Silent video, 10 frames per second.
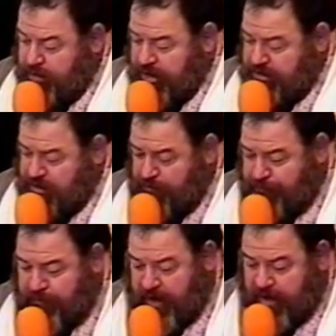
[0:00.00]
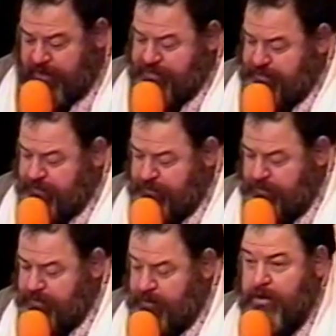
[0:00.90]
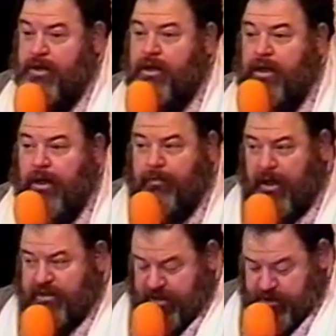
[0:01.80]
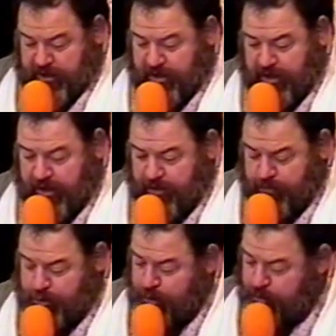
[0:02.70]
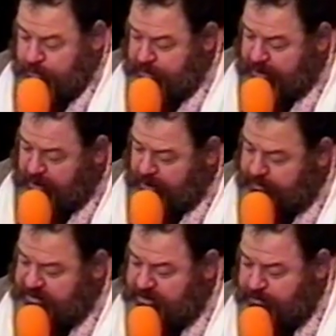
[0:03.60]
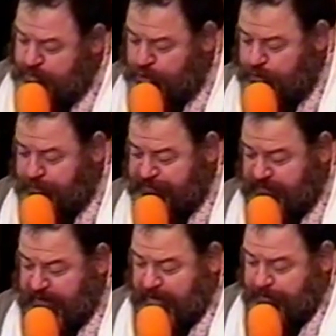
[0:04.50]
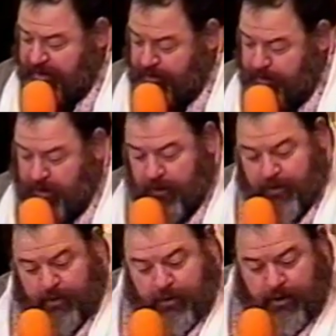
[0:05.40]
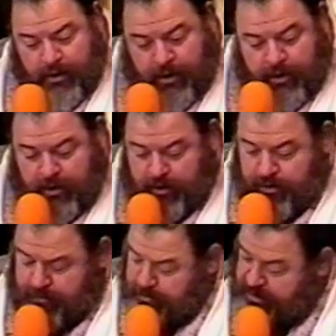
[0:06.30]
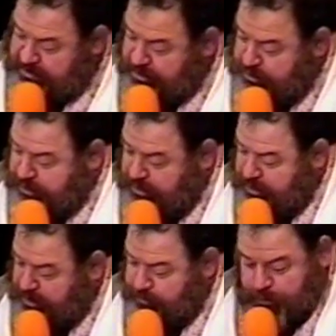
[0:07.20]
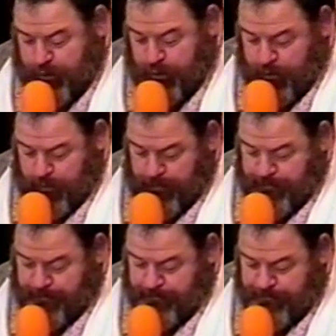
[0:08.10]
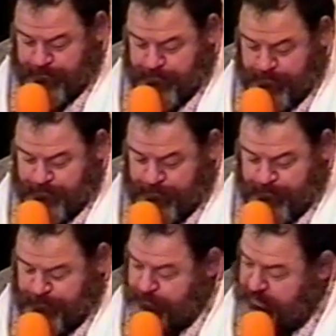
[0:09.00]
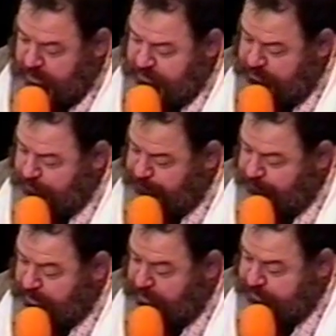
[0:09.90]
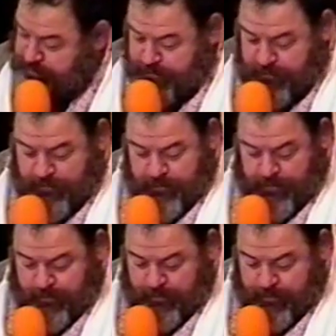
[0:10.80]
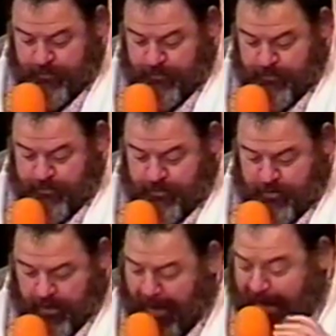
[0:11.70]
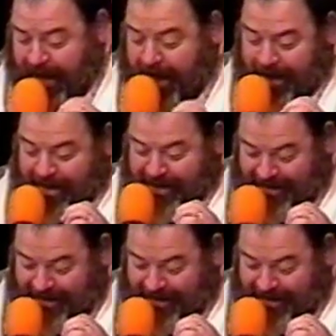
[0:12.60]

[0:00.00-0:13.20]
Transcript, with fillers: Not so fast. Maaseh Shlichim 2. That could be some jewels in that baby. Maaseh Shlichim 2. Not so fast. Aye!